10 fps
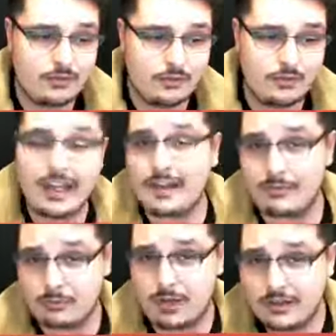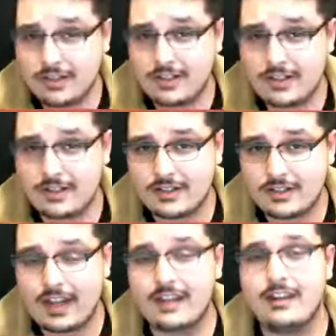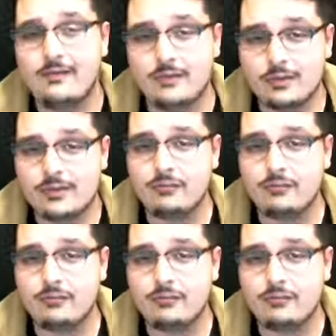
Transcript: they have on politics and the influence of